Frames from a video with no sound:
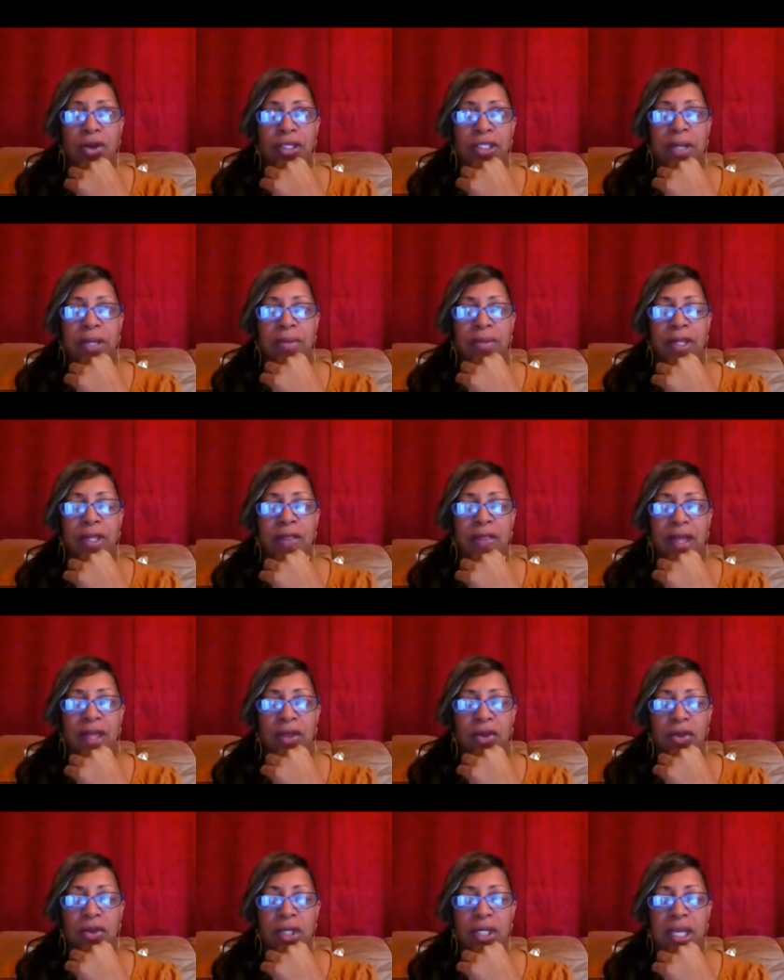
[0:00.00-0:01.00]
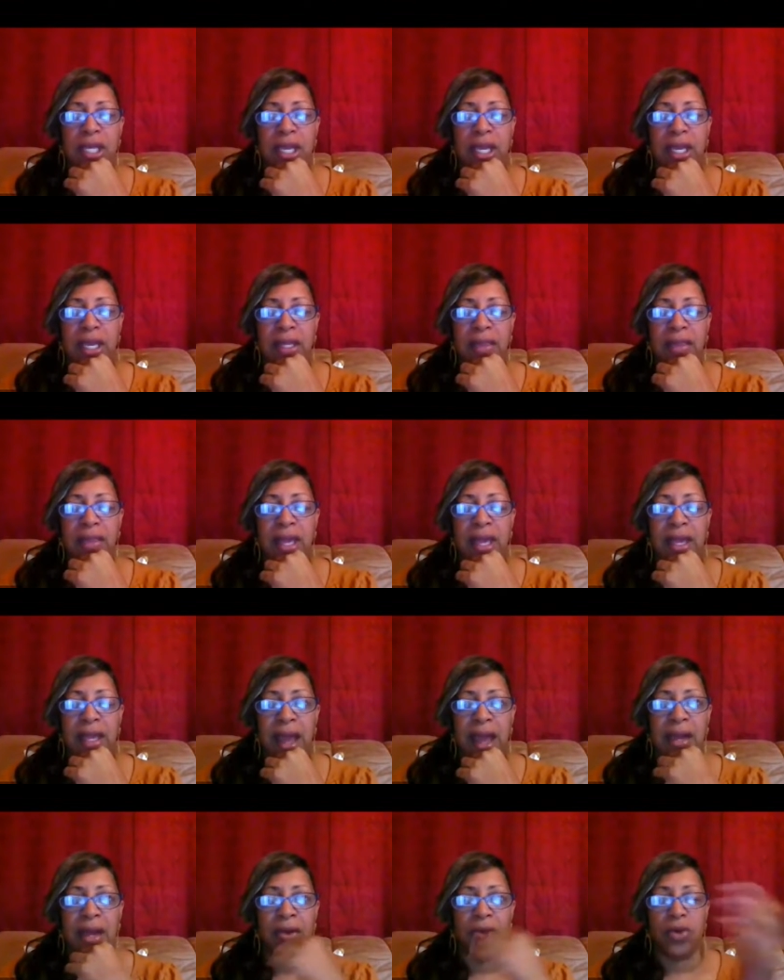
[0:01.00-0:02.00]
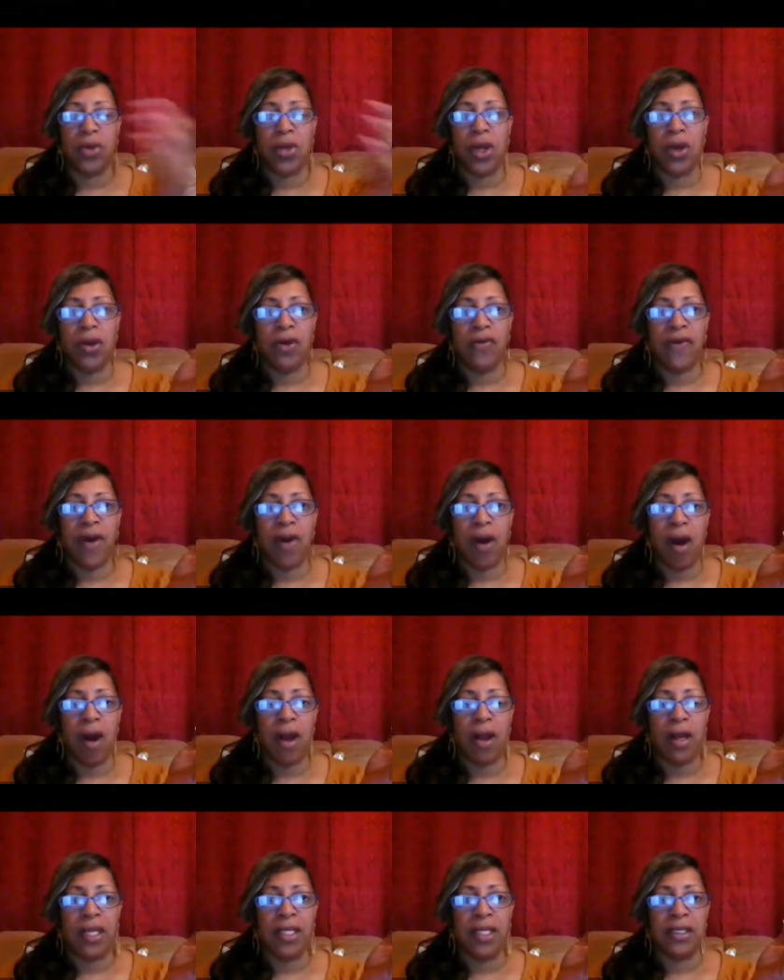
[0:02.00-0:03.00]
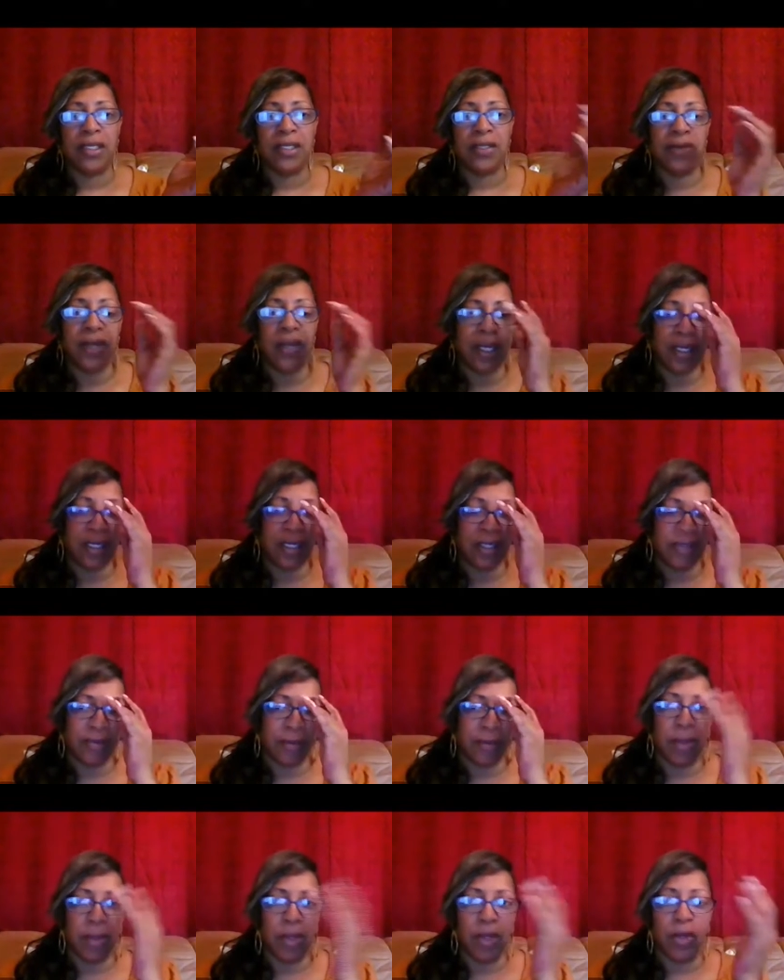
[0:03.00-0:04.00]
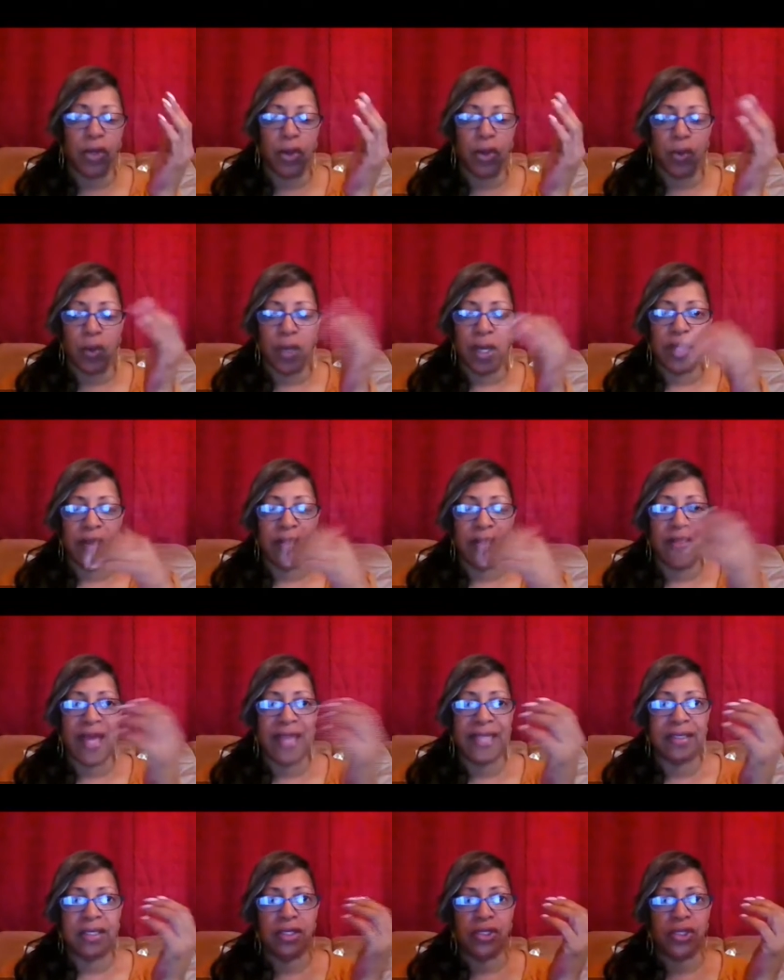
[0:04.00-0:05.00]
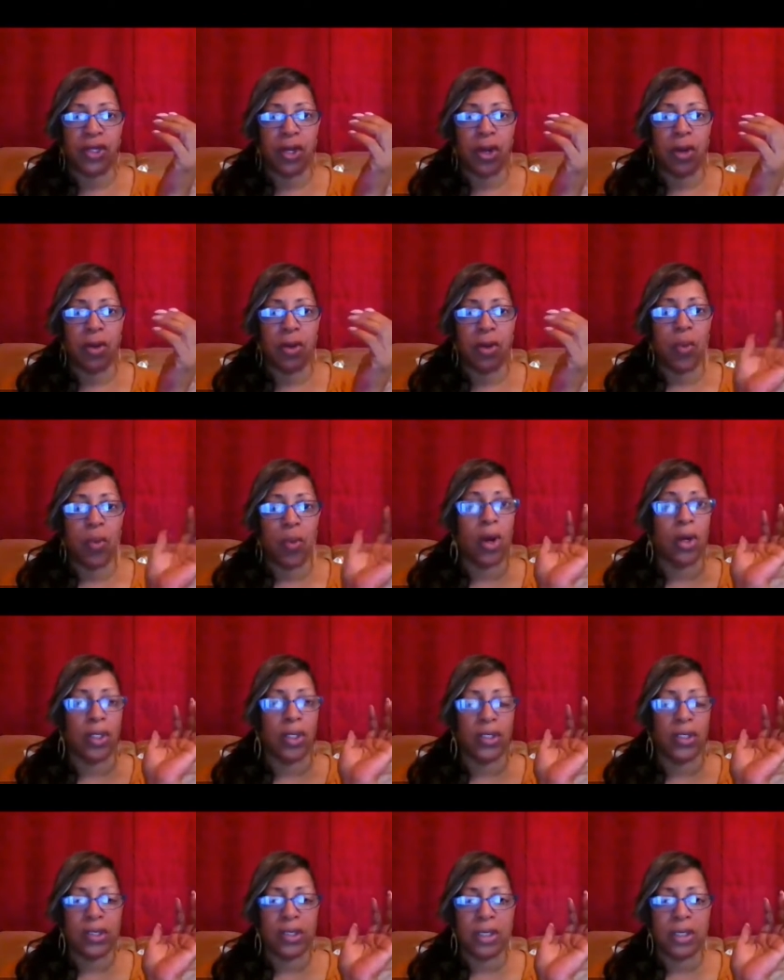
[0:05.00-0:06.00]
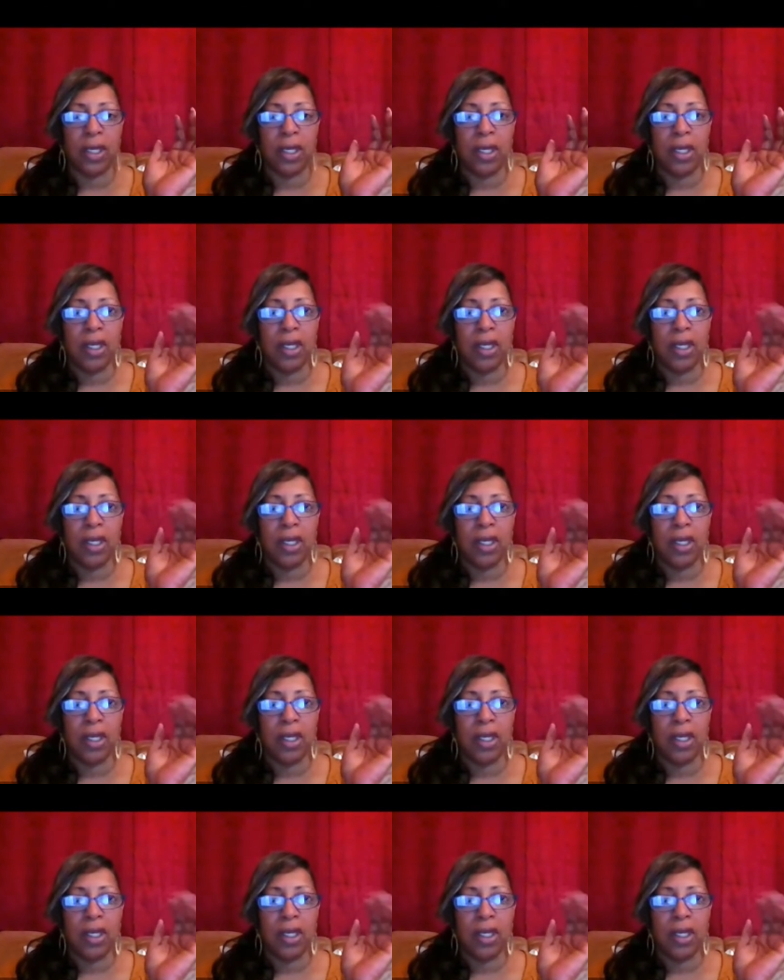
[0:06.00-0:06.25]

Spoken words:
Something that you said that I don't know if our audience is familiar with, and that's the term works.